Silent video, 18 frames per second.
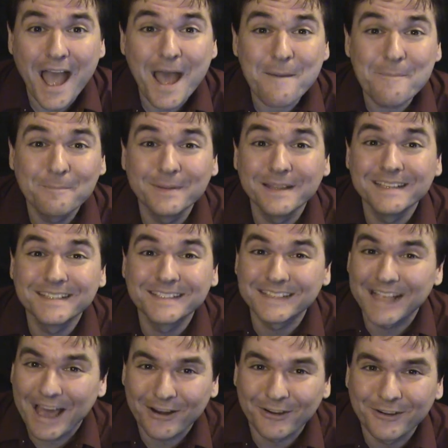Happy
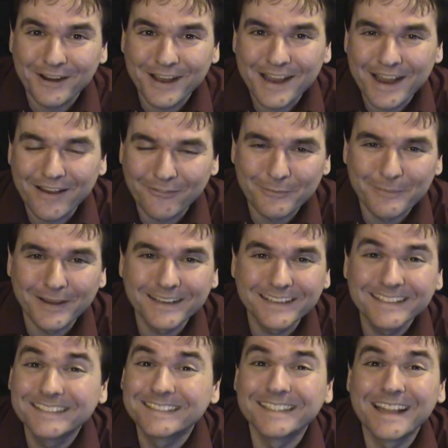Saturday,
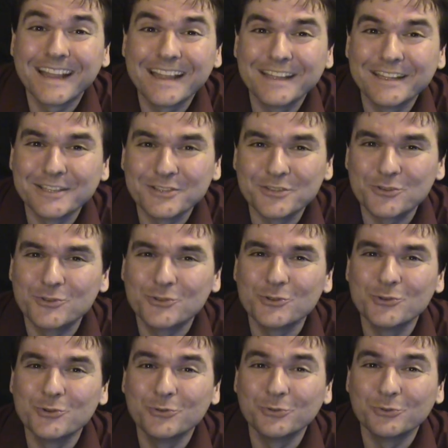everybody. Today is
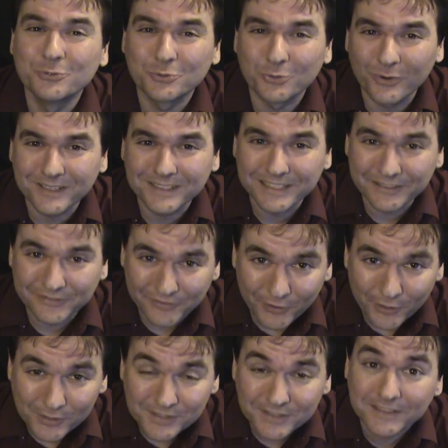June
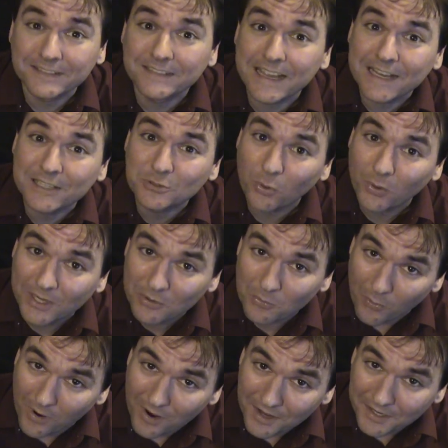21st, day
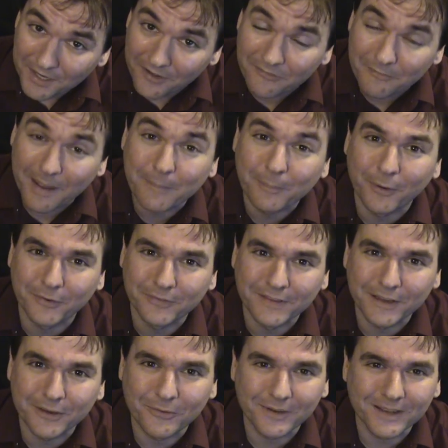21 of my
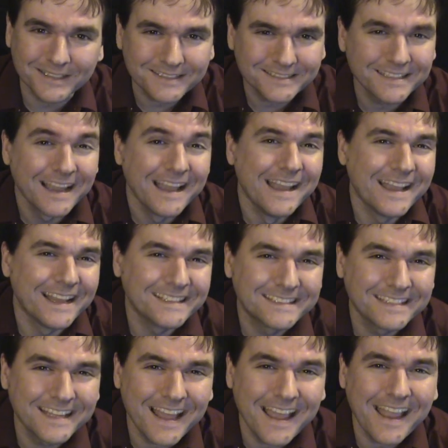birthday quest. And
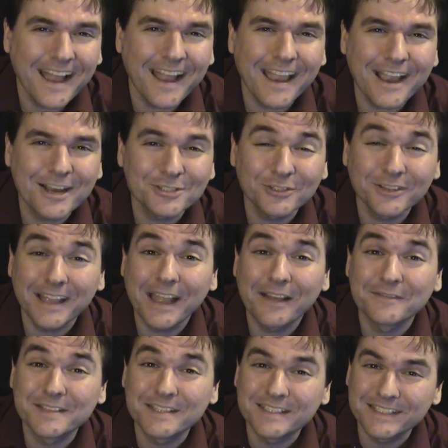today I actually
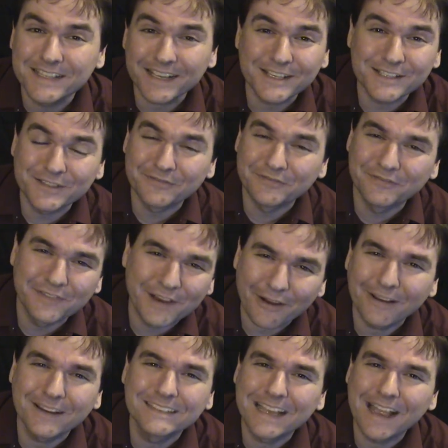have six
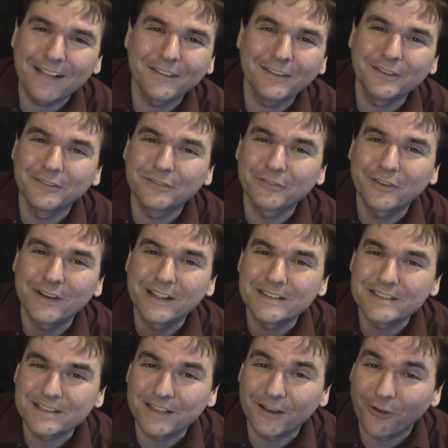very talented
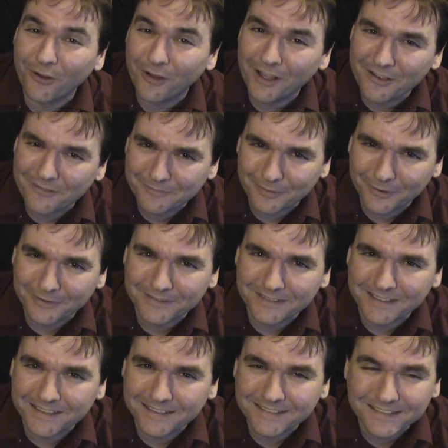friends that all have
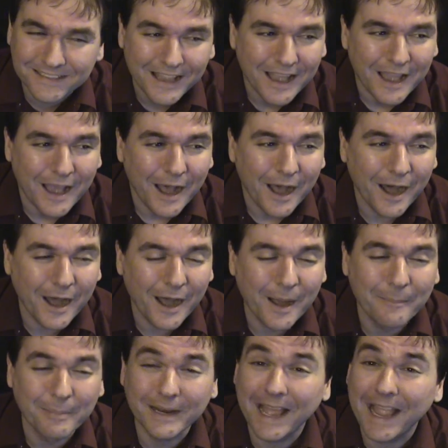birthdays.
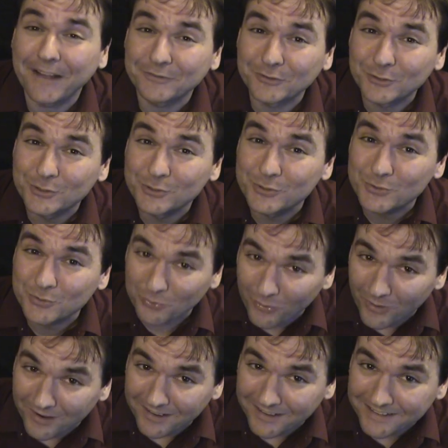But I have to choose
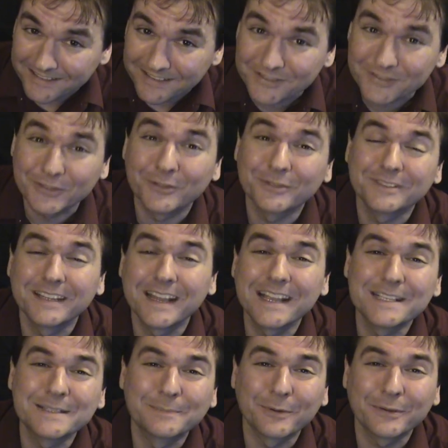one. So
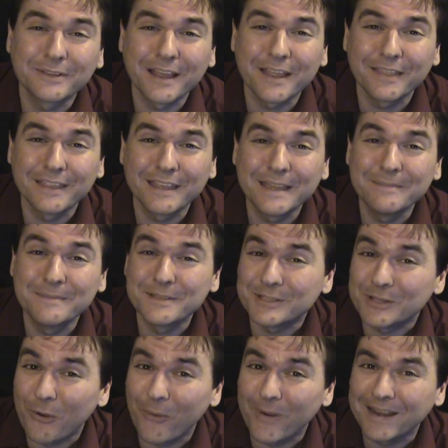today's birthday theme
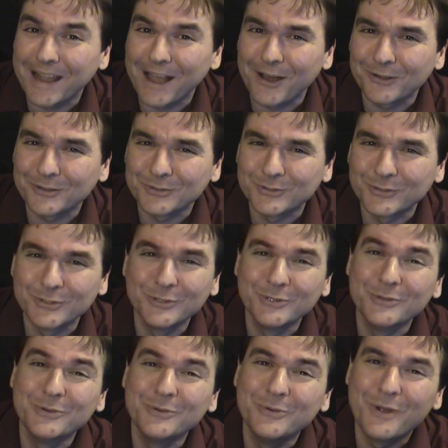is going out
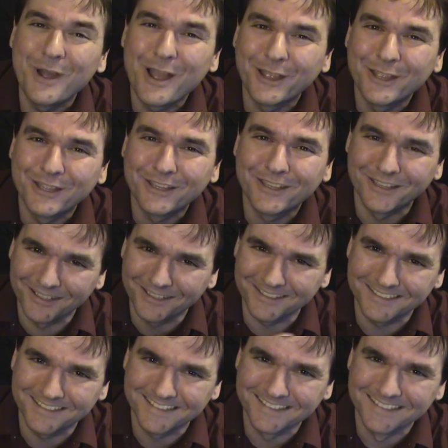to
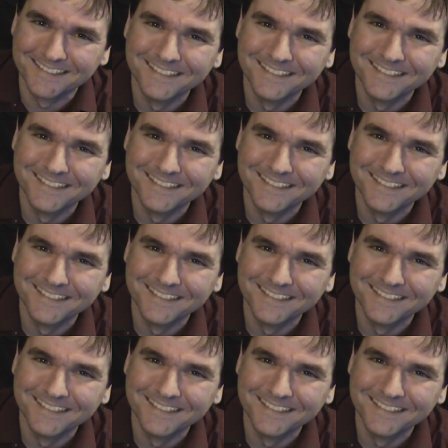Hyun.